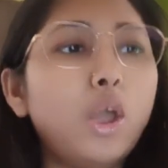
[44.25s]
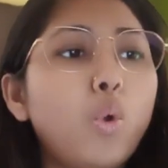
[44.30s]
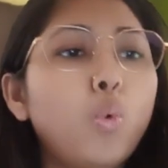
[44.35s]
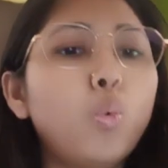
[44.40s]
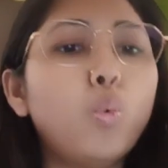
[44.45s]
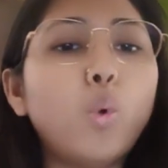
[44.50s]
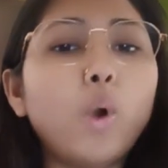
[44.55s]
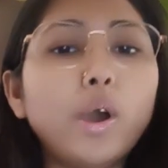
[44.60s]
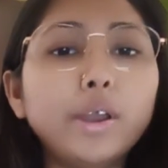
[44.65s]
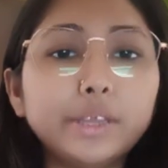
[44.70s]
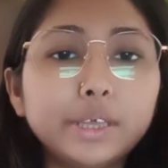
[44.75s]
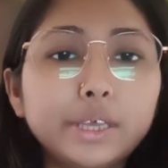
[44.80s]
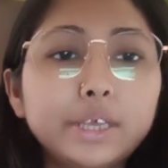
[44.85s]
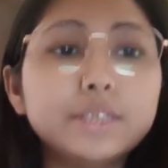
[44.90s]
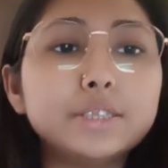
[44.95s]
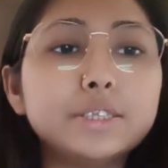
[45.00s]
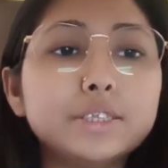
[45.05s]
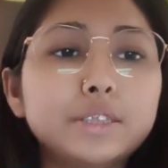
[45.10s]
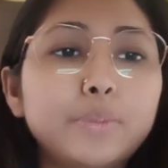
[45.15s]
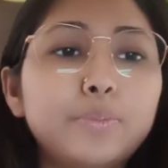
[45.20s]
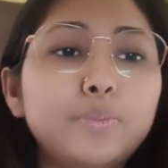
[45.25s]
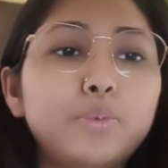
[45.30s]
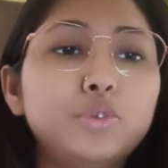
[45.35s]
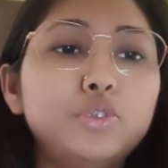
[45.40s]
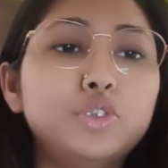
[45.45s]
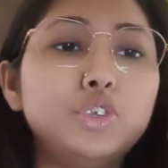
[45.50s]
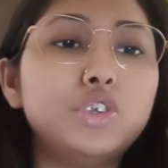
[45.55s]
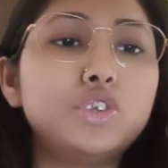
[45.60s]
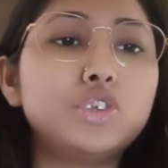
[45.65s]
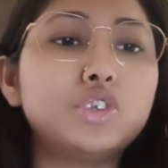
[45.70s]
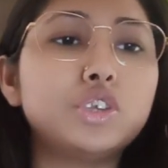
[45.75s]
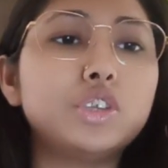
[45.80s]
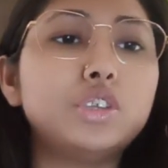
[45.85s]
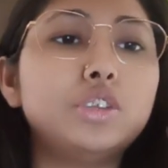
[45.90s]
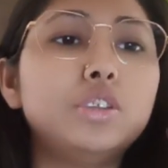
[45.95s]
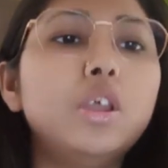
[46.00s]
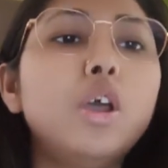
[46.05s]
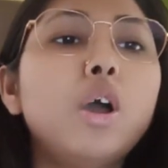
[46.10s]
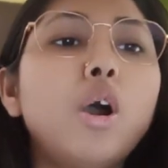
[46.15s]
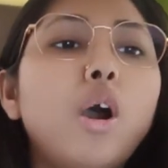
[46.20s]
What is the position